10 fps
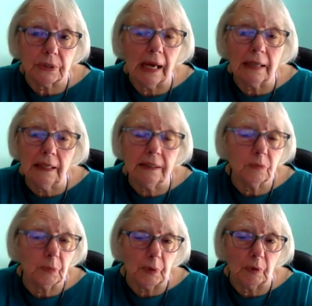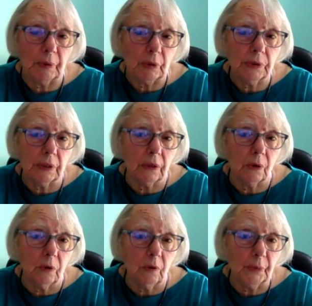I like to promote the
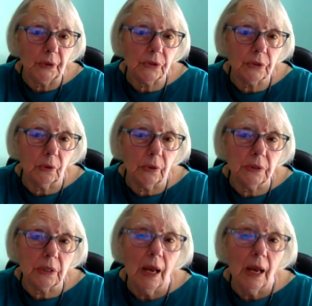local bookstores.